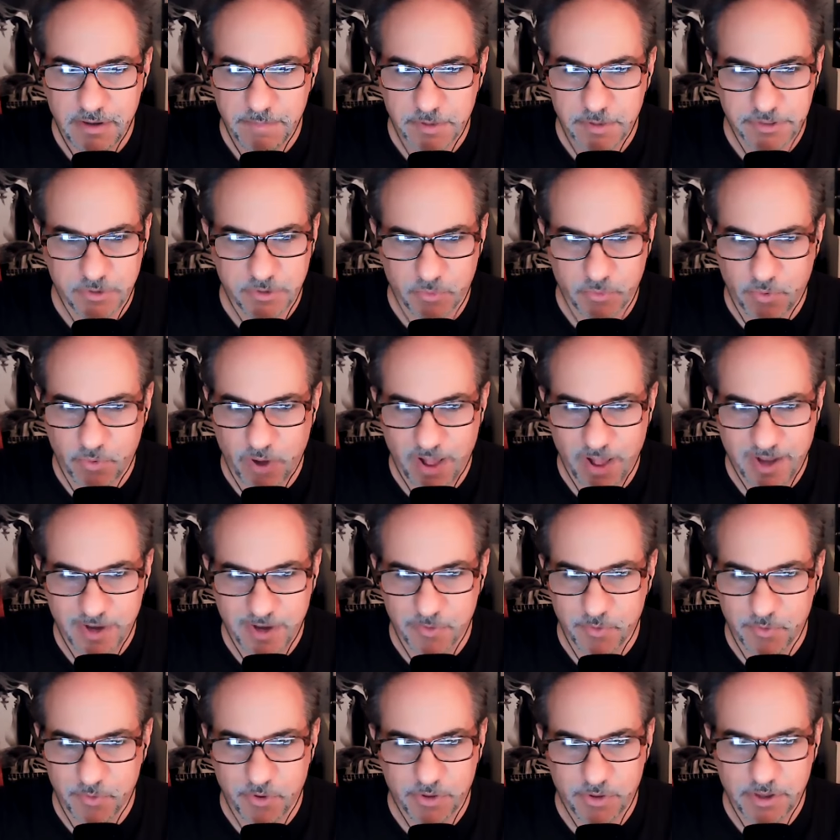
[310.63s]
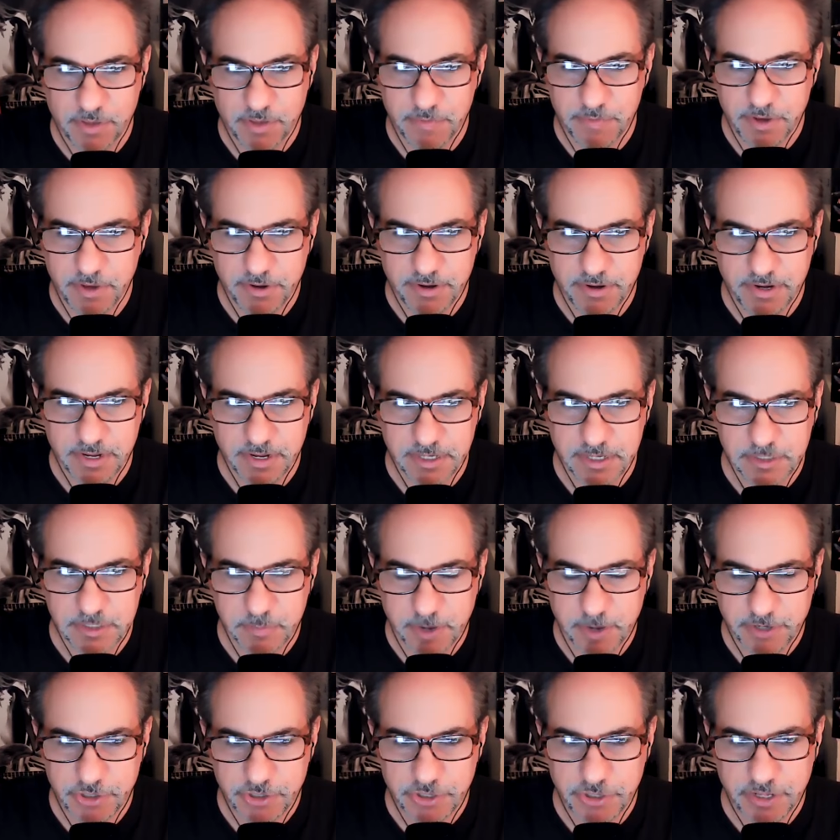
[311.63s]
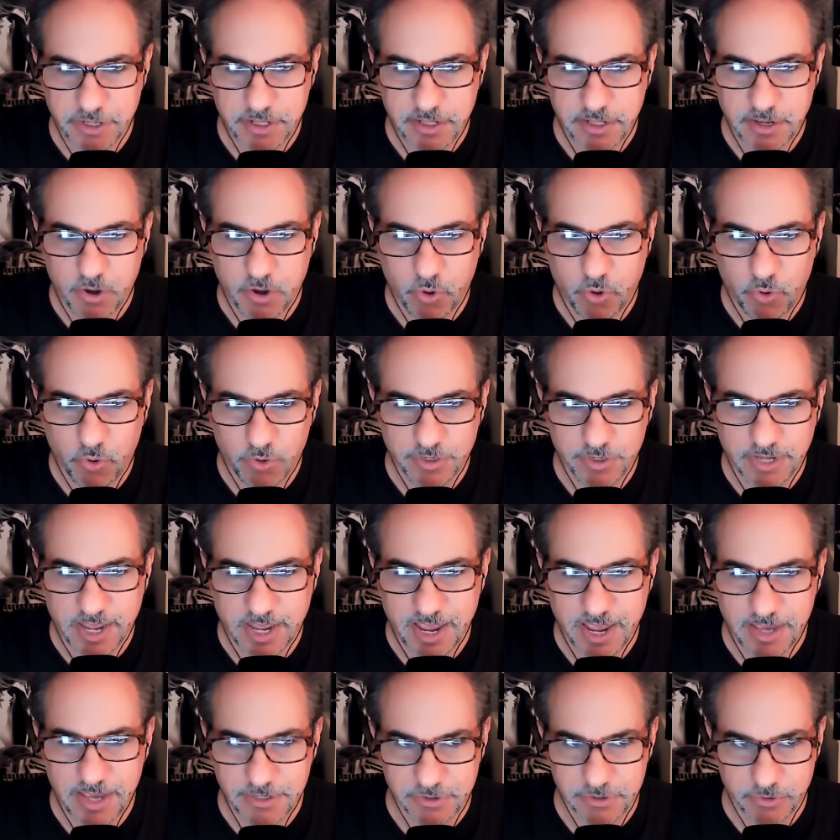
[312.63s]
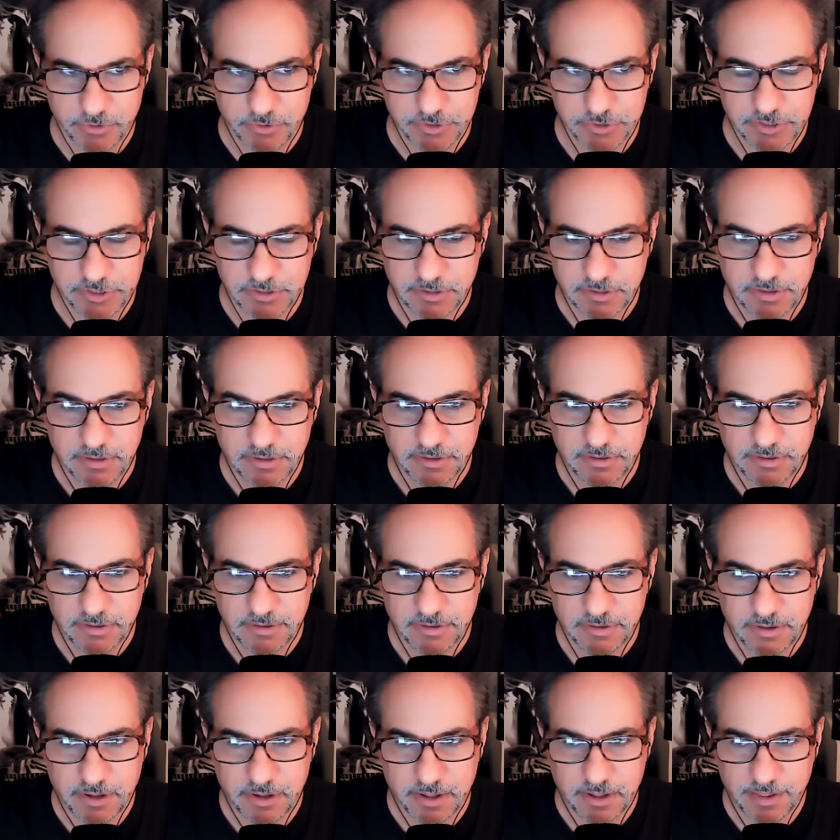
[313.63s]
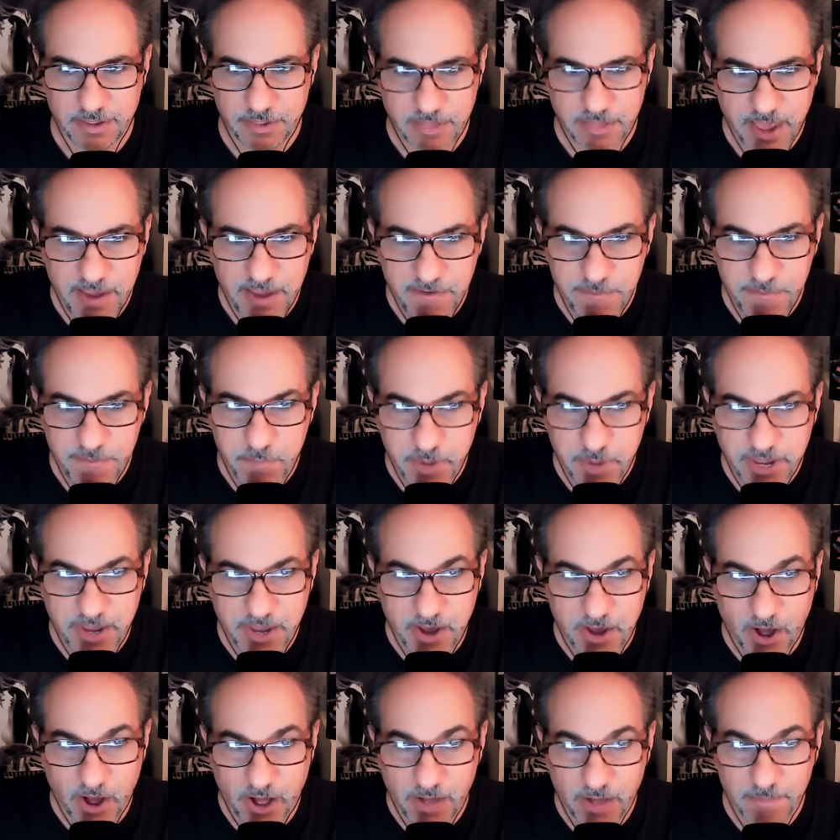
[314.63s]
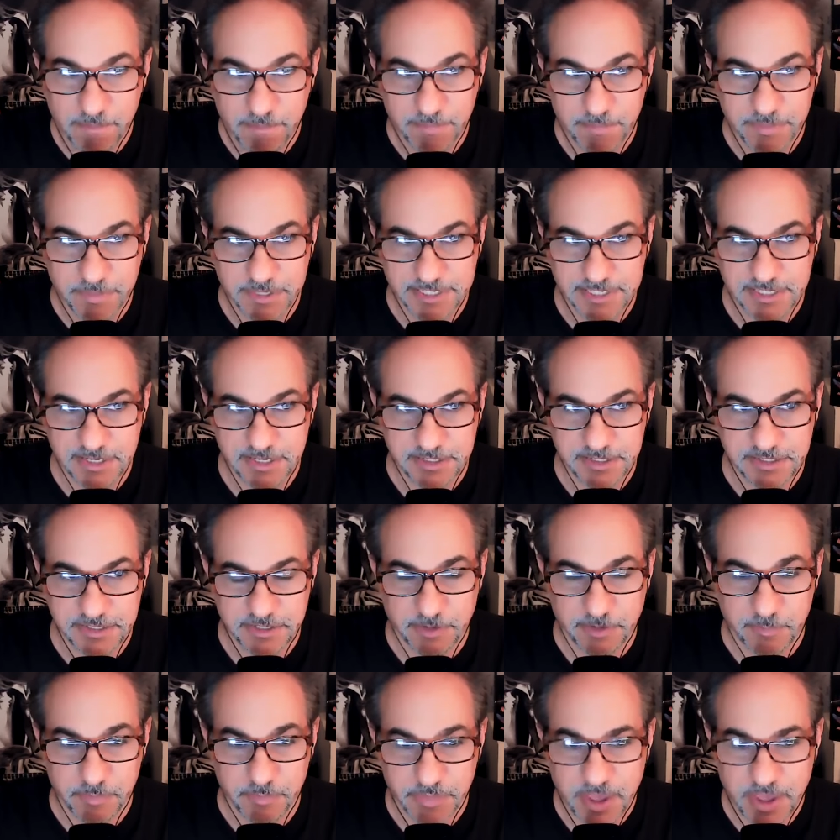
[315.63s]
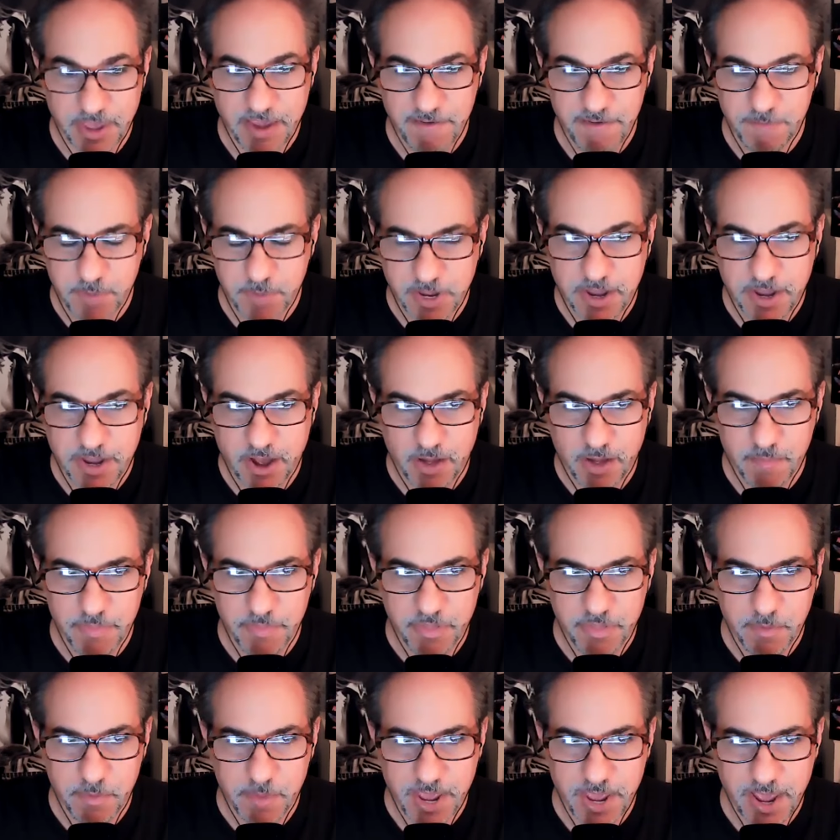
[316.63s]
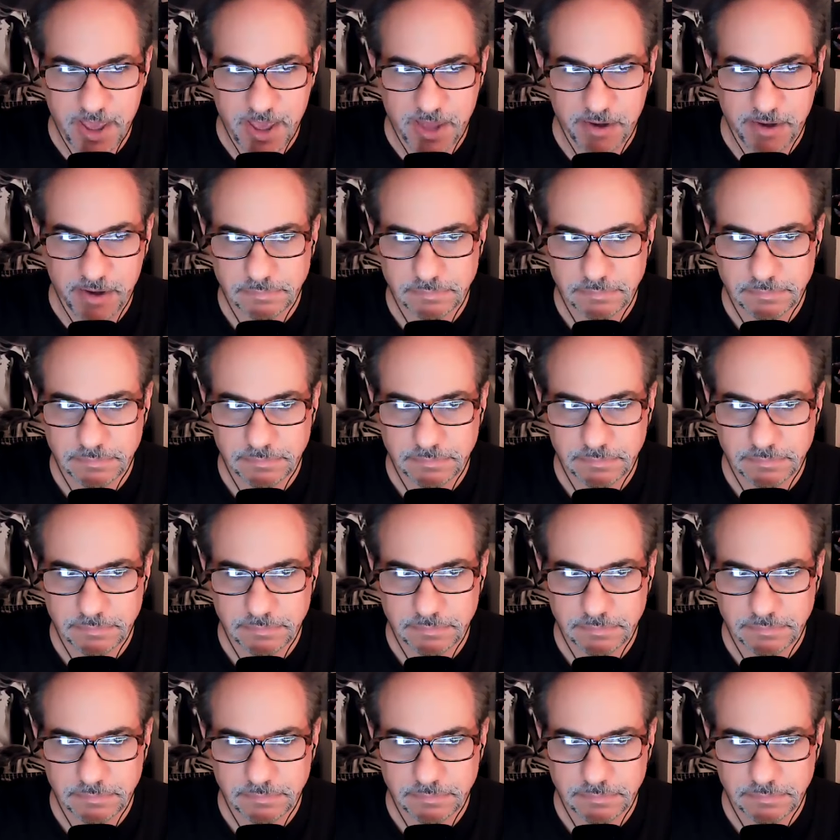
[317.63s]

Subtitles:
But the rock and roll community, especially the old geezers, they've become the system. They've become the man.